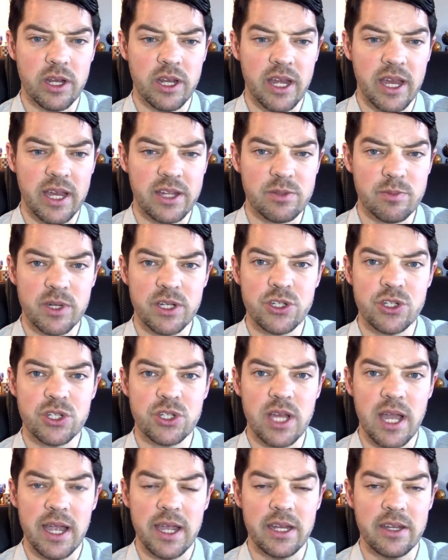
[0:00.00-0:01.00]
as much as
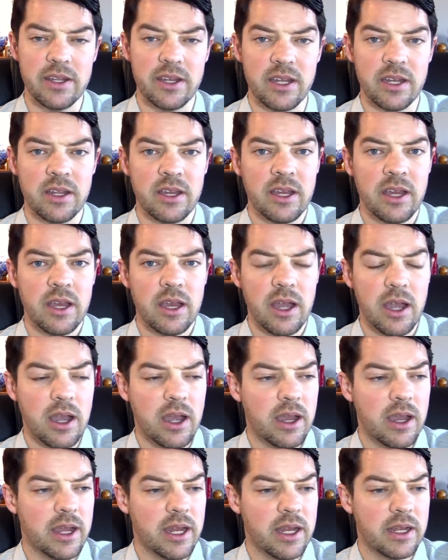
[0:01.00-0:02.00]
I did,
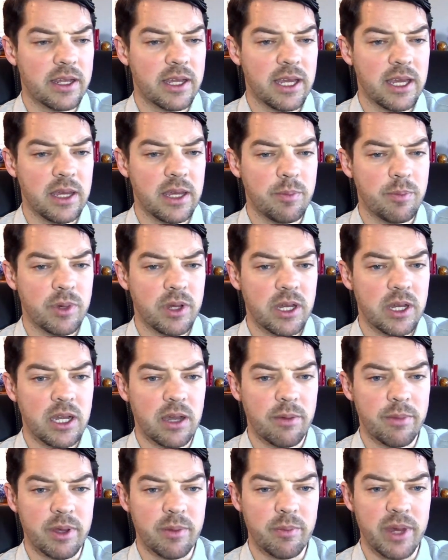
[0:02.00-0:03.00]
and keep
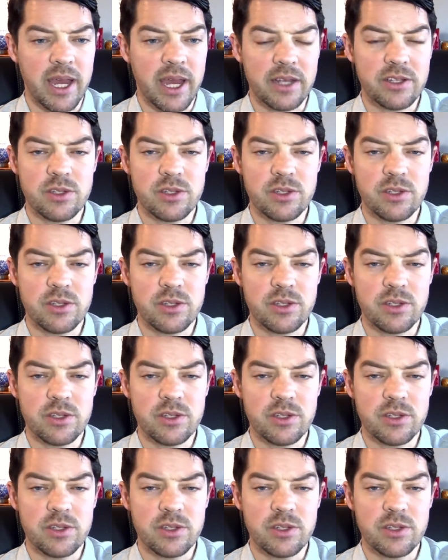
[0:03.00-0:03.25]
coming back,